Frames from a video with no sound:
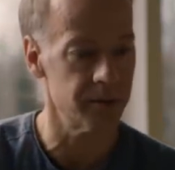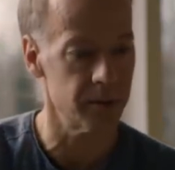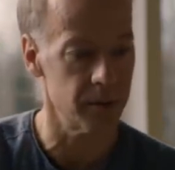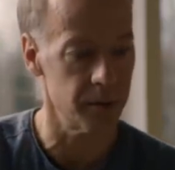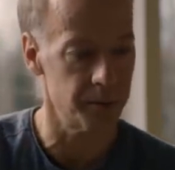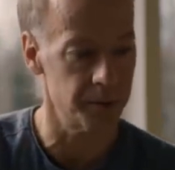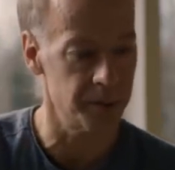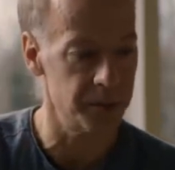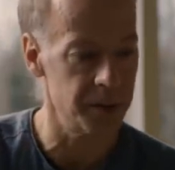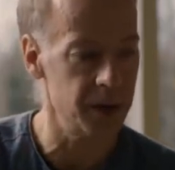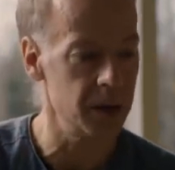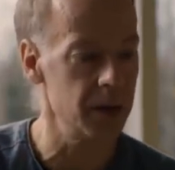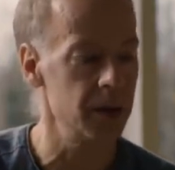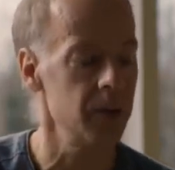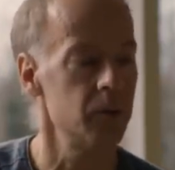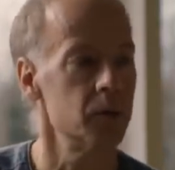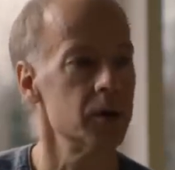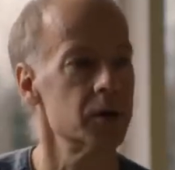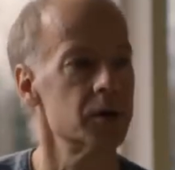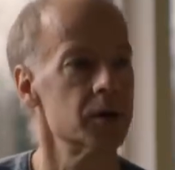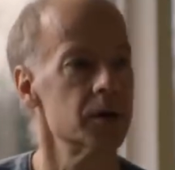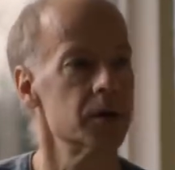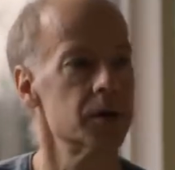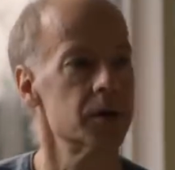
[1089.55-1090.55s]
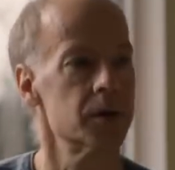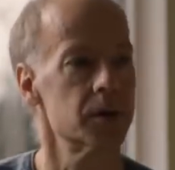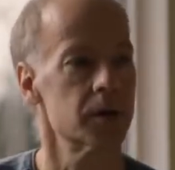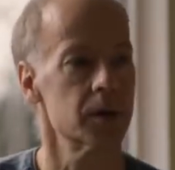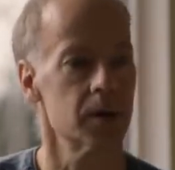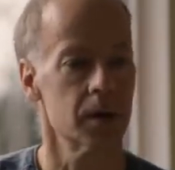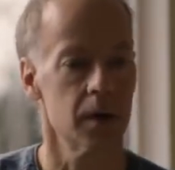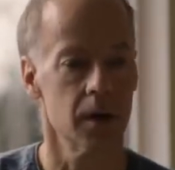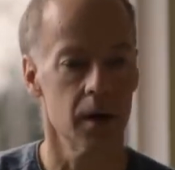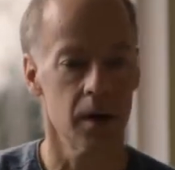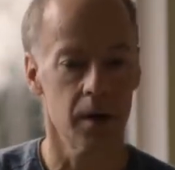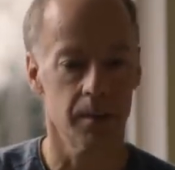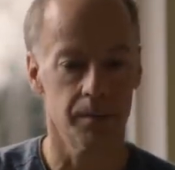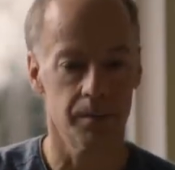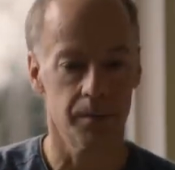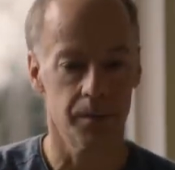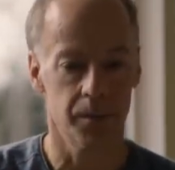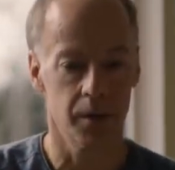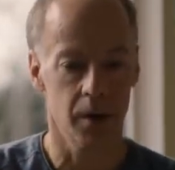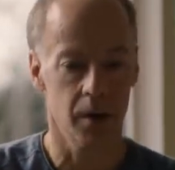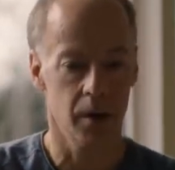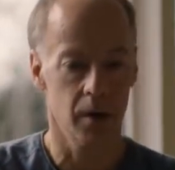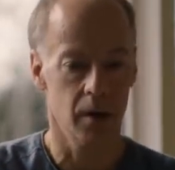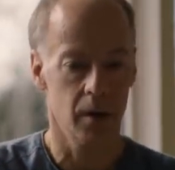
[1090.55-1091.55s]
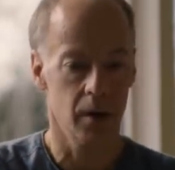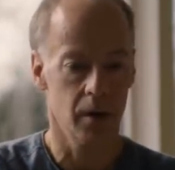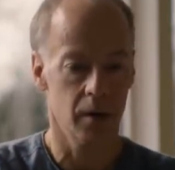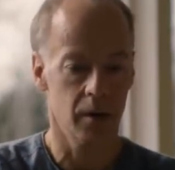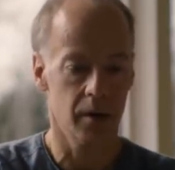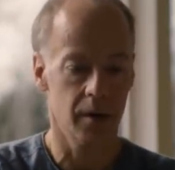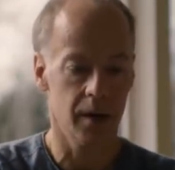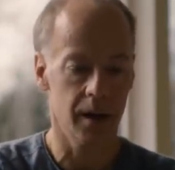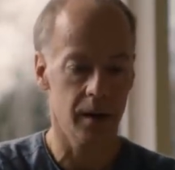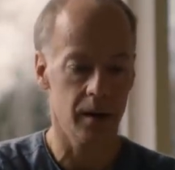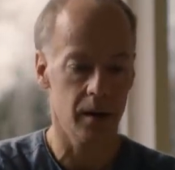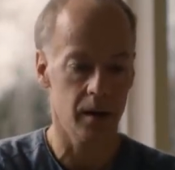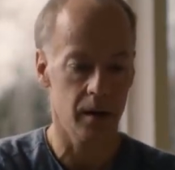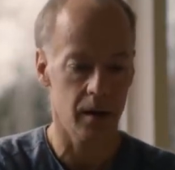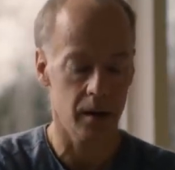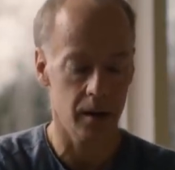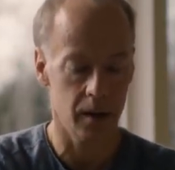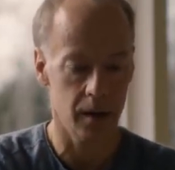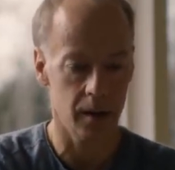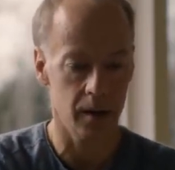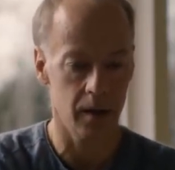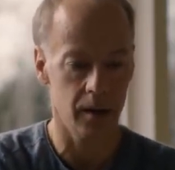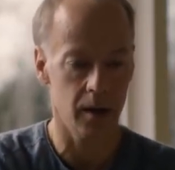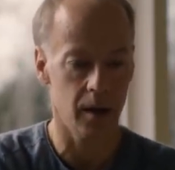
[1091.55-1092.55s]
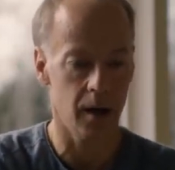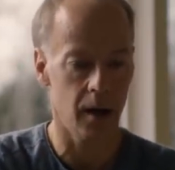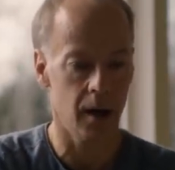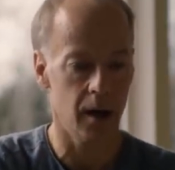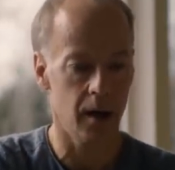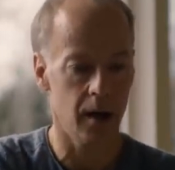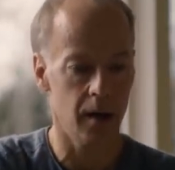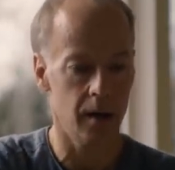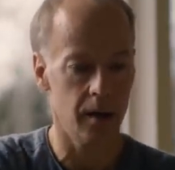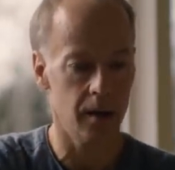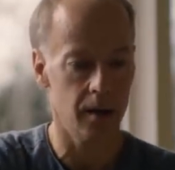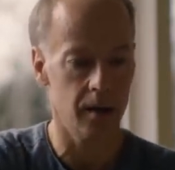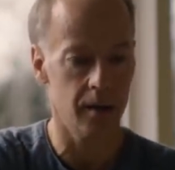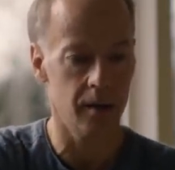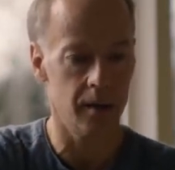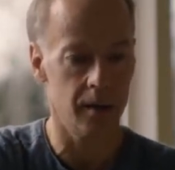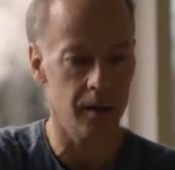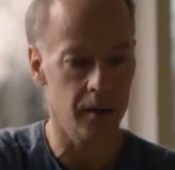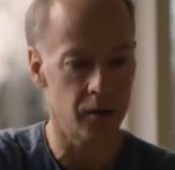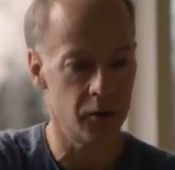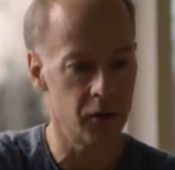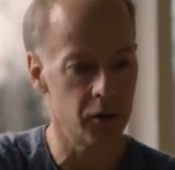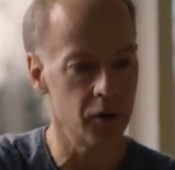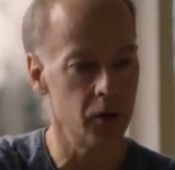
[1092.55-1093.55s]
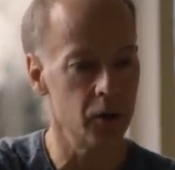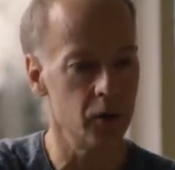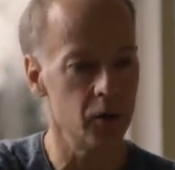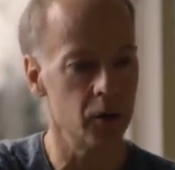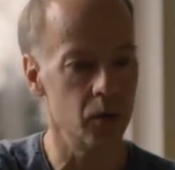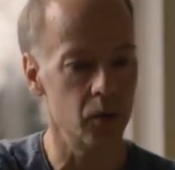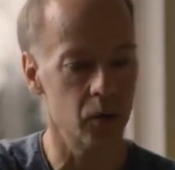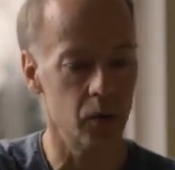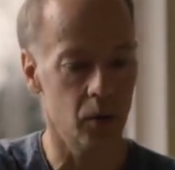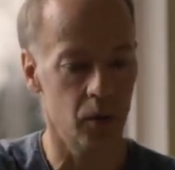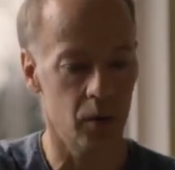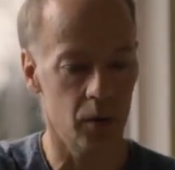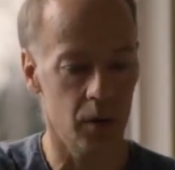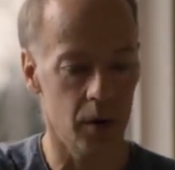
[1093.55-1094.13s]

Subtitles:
of the P, which is then the two